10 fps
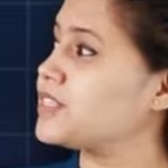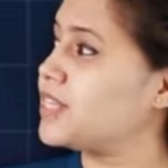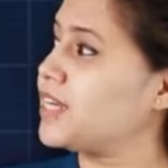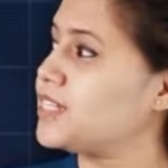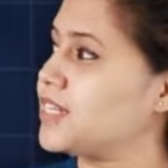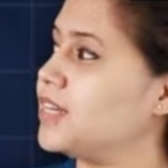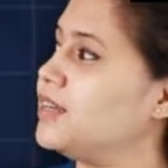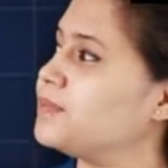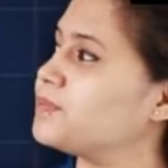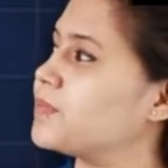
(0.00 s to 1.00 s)

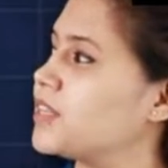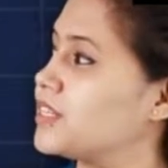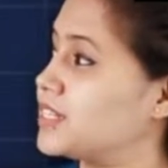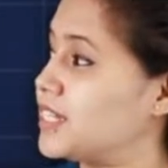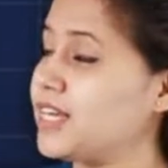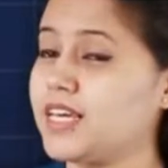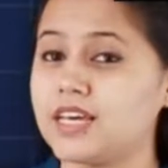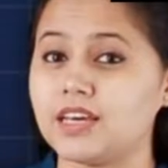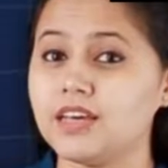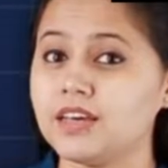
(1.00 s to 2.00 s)
CD,
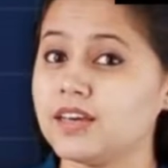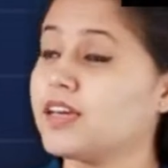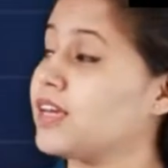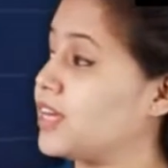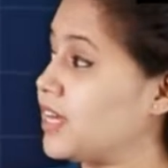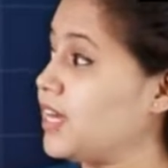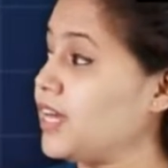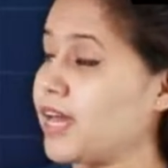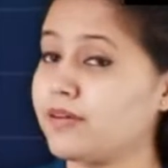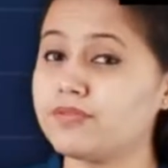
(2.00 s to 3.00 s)
DE,
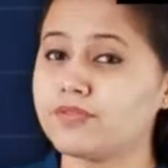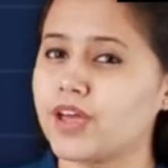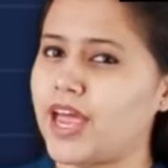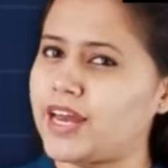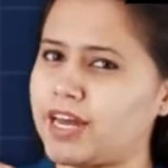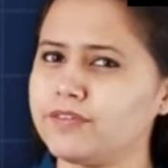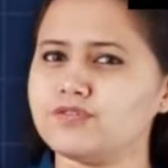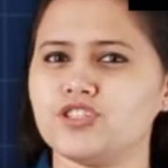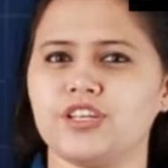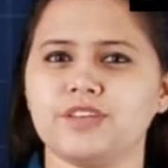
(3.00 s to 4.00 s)
EF and
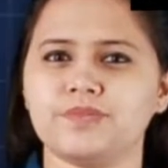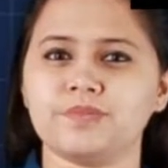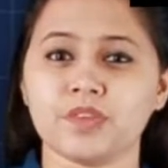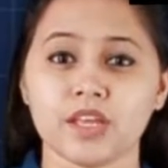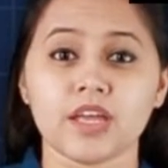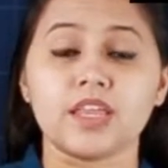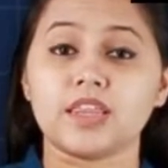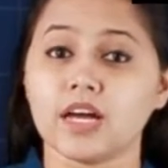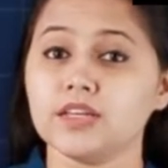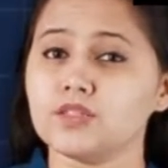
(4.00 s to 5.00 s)
FG.
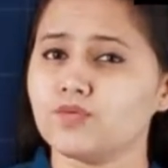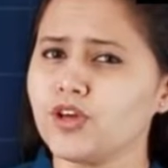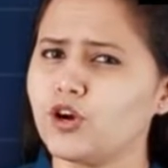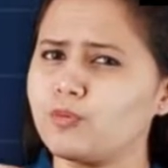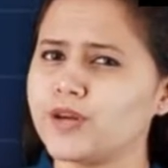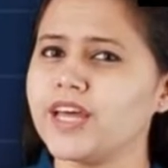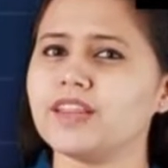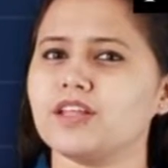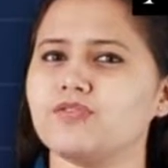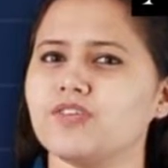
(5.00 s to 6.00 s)
Thus we
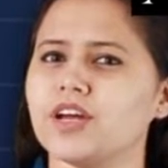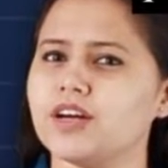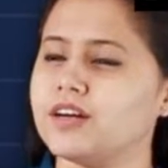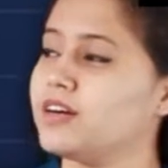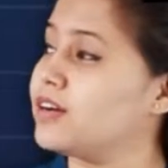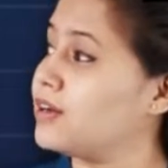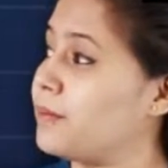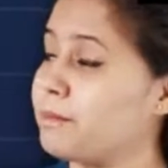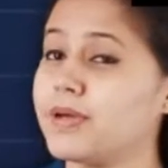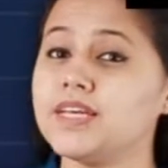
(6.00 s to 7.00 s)
obtain the figure
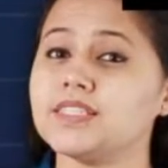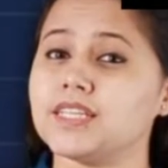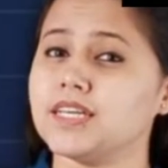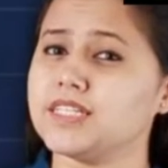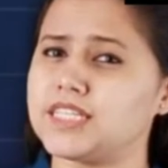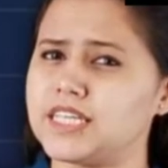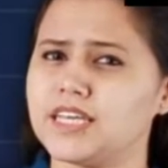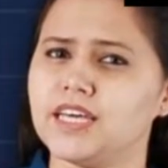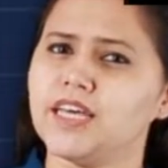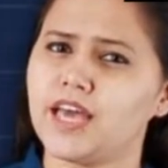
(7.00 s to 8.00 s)

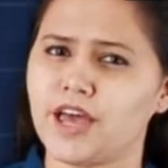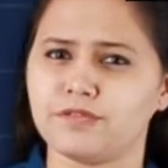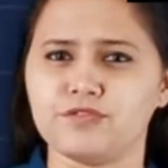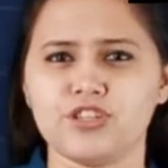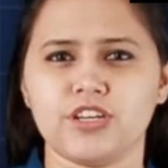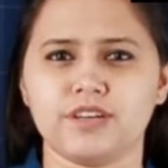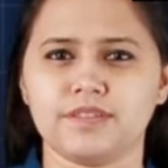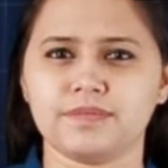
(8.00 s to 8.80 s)
BCDEFG.